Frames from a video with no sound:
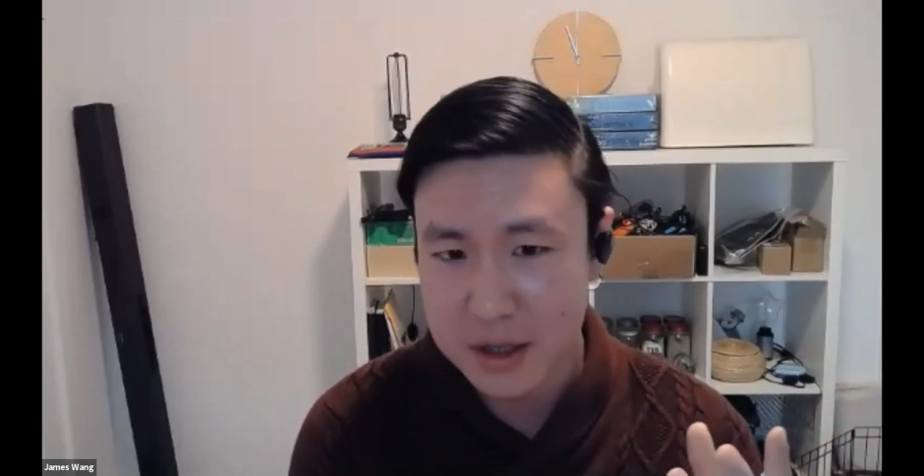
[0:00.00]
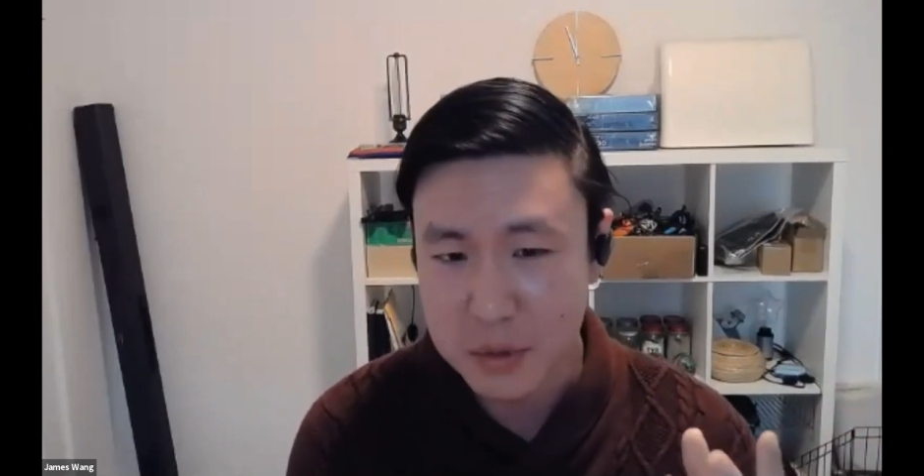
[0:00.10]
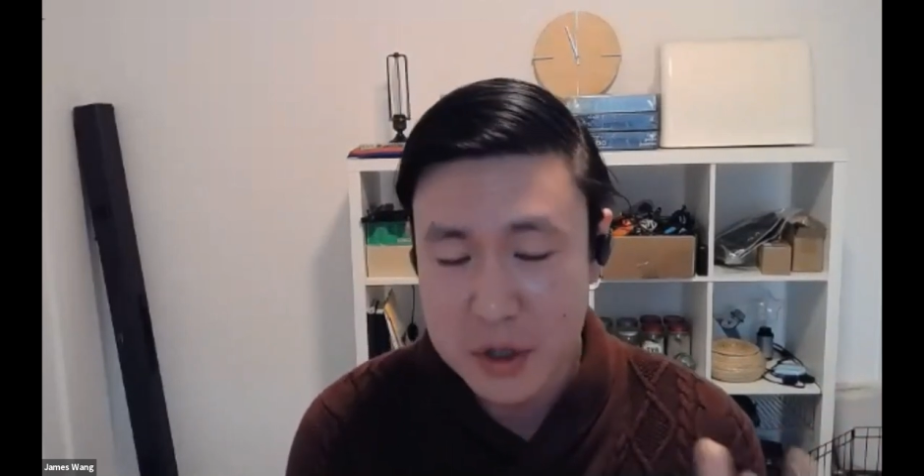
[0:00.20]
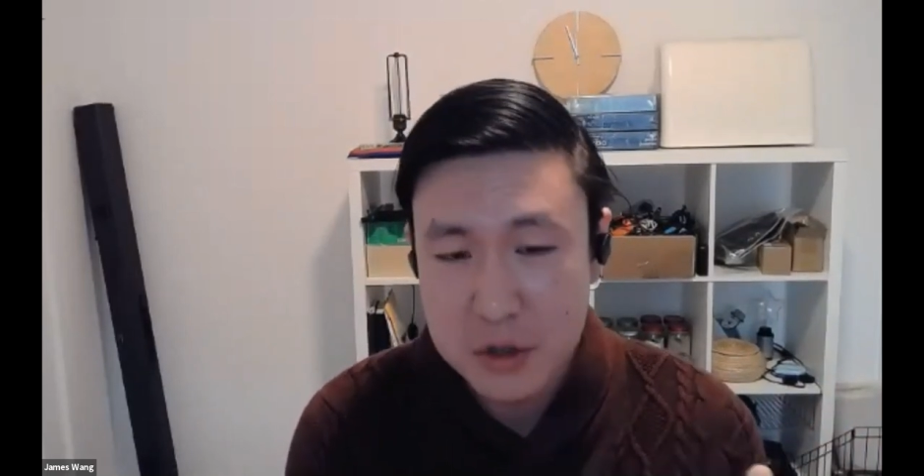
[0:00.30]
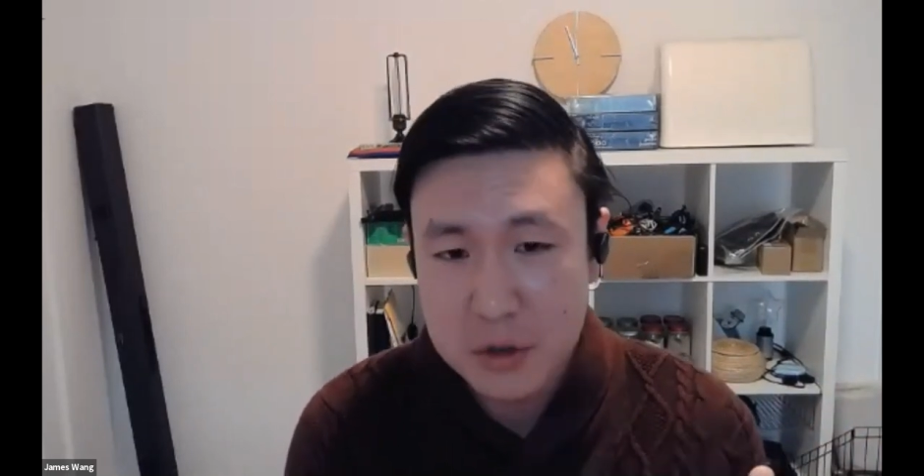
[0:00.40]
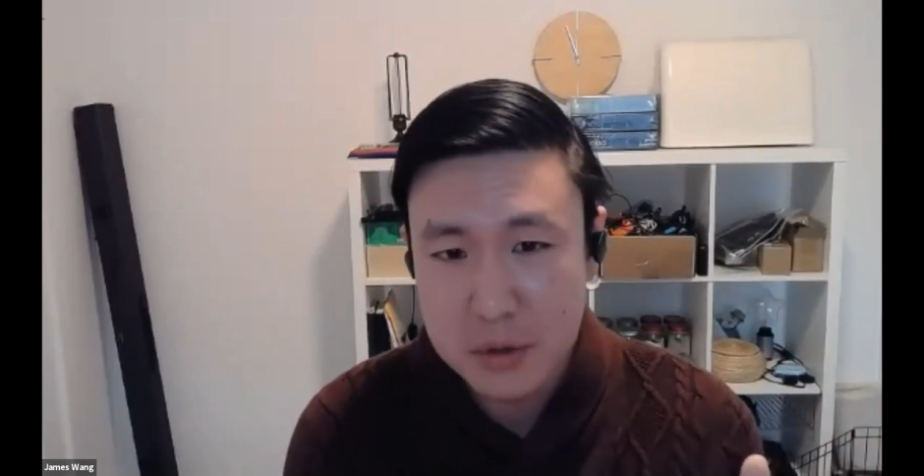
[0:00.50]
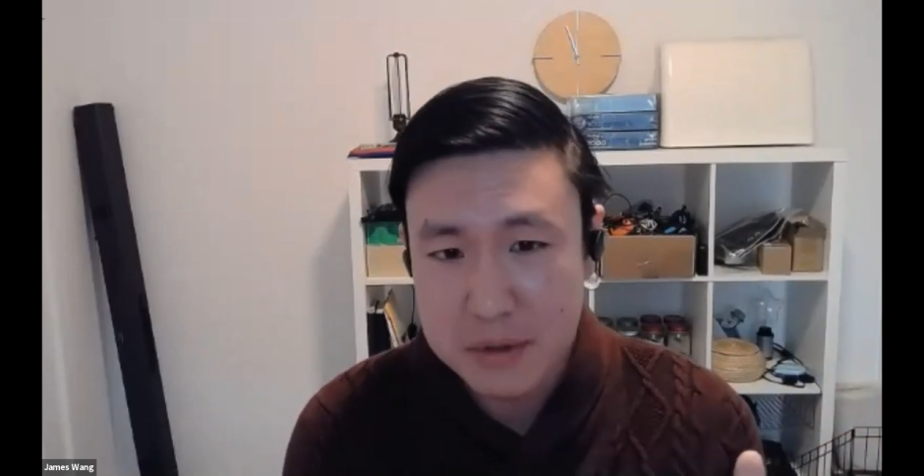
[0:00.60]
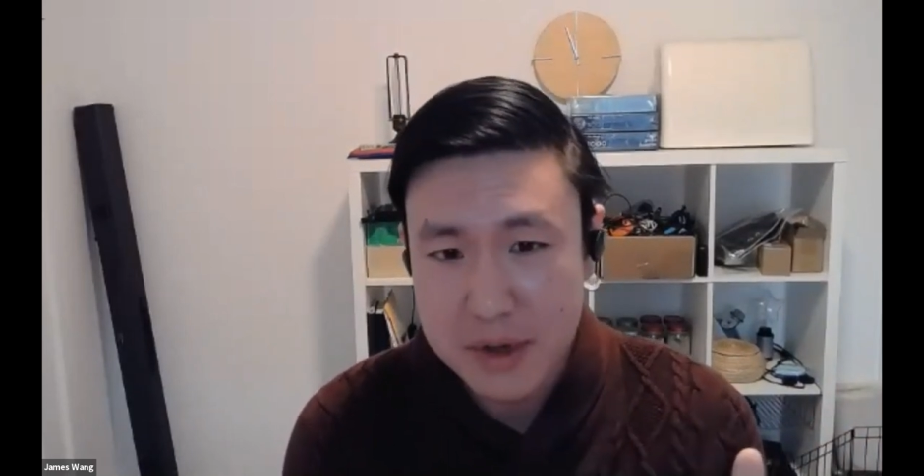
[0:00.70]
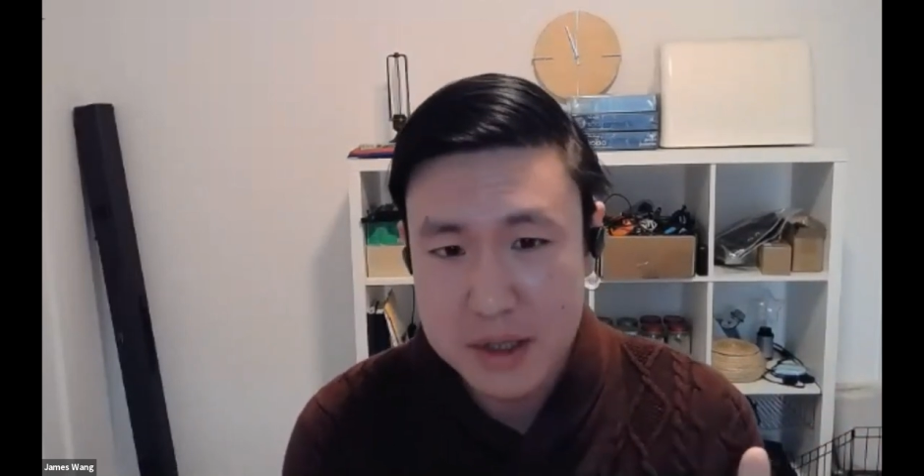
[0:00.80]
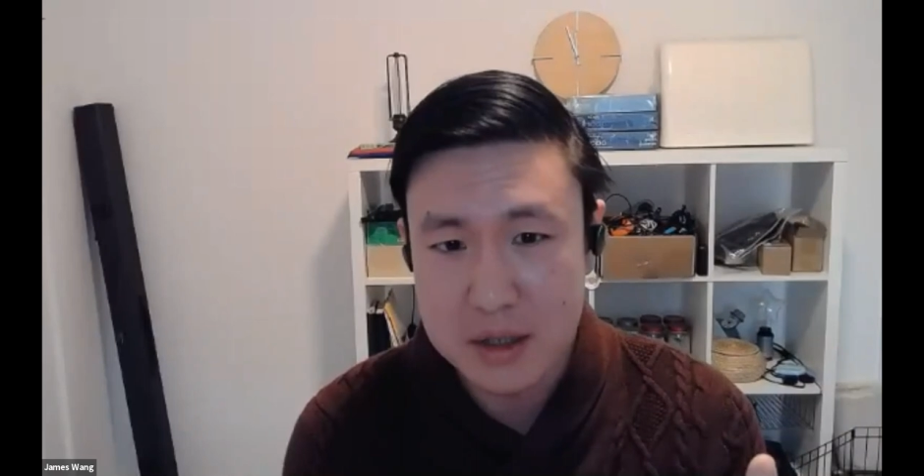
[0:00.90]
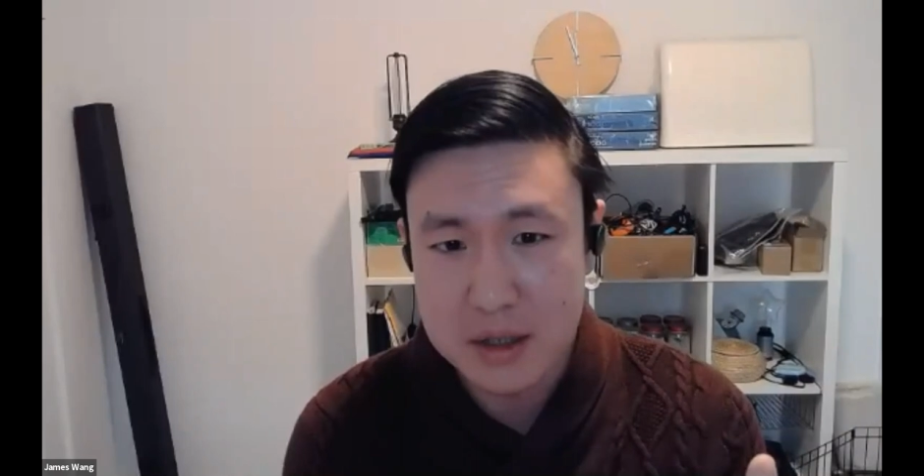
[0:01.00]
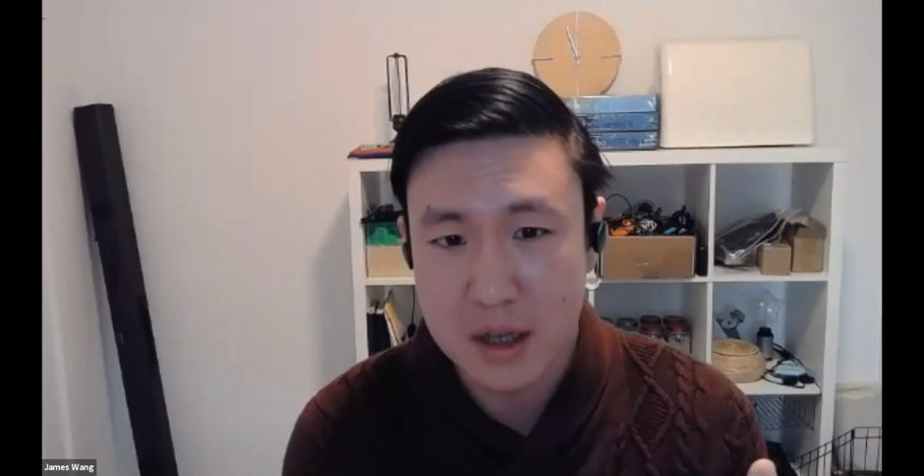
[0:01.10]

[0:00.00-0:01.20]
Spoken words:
because we do invest in a